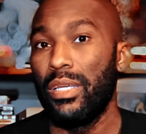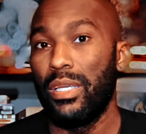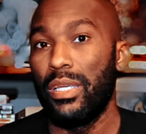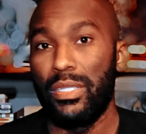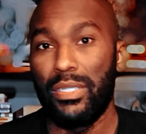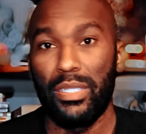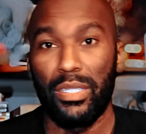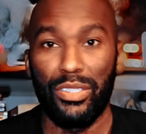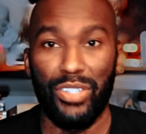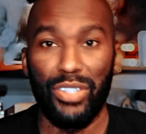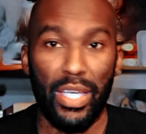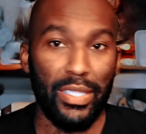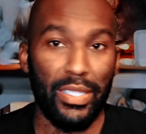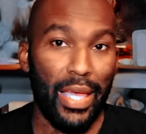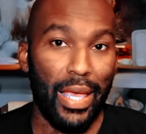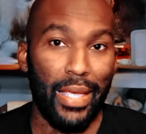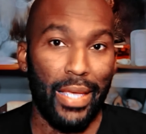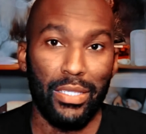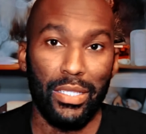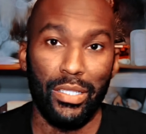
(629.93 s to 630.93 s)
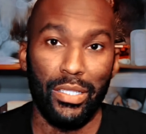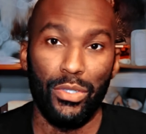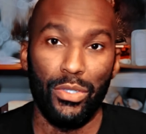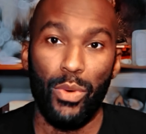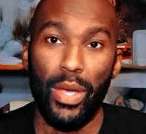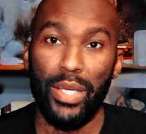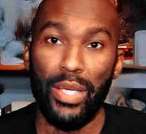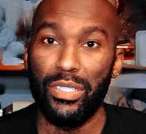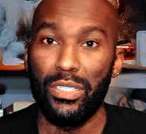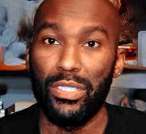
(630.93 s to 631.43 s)
He suggests asking
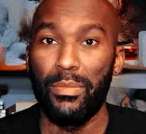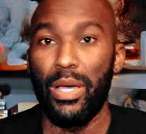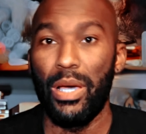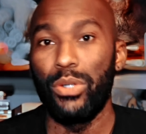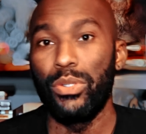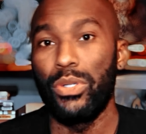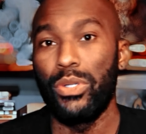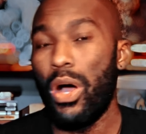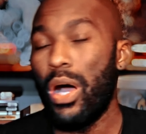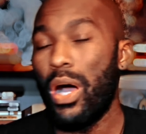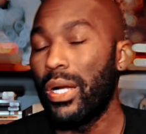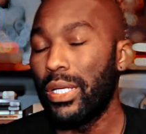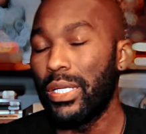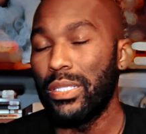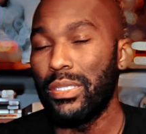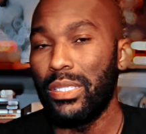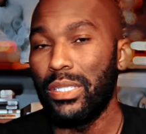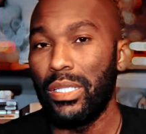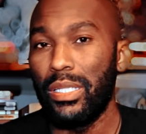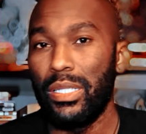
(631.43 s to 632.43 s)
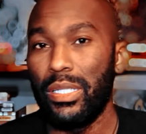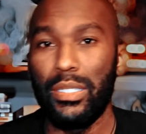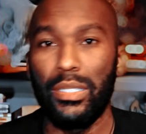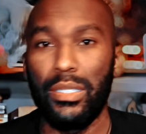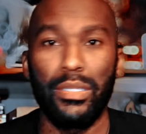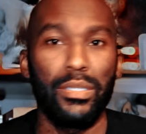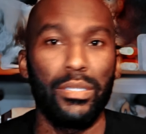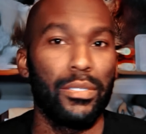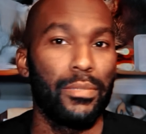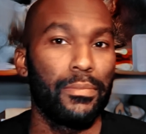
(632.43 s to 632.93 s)
questions about what the audience
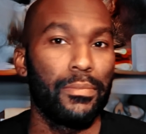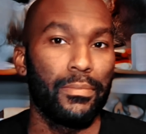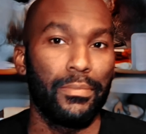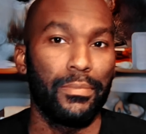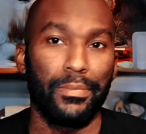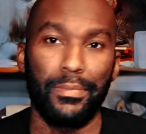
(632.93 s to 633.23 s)
is,